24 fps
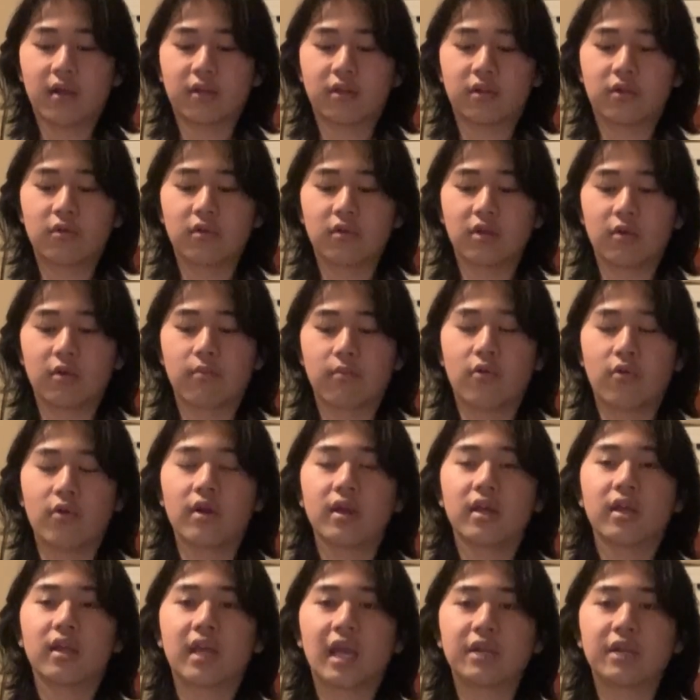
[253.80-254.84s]
students are
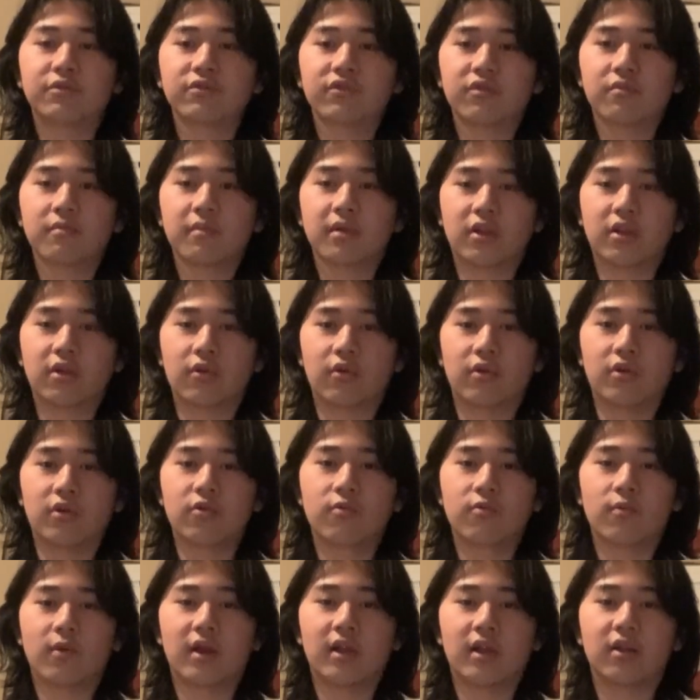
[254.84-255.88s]
more engaged with the
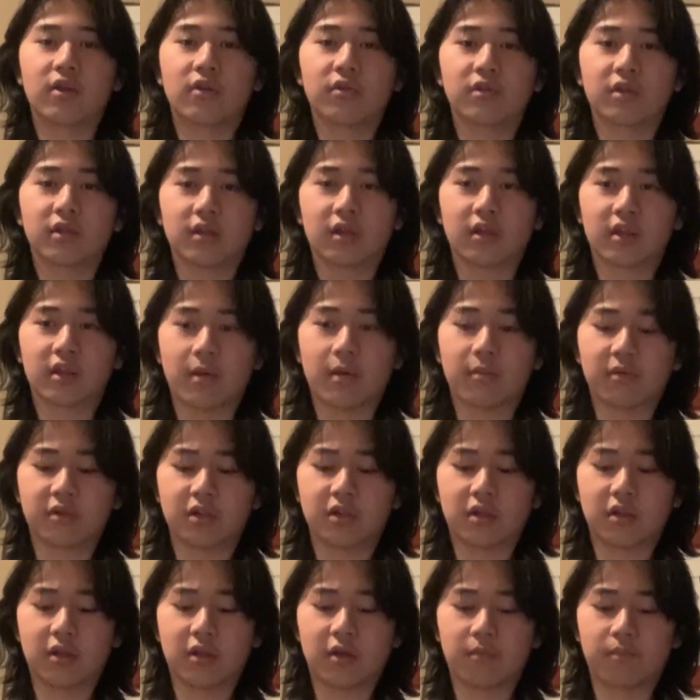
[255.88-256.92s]
material when using this type of
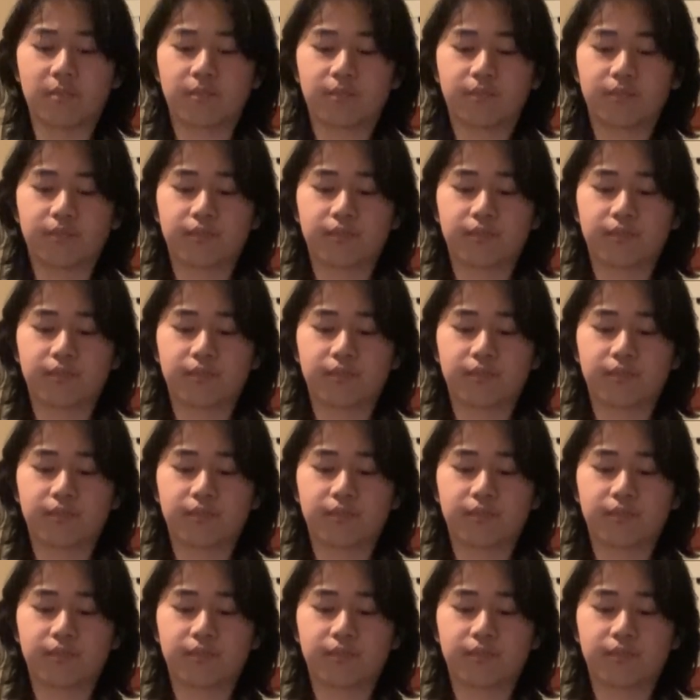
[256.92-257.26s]
system.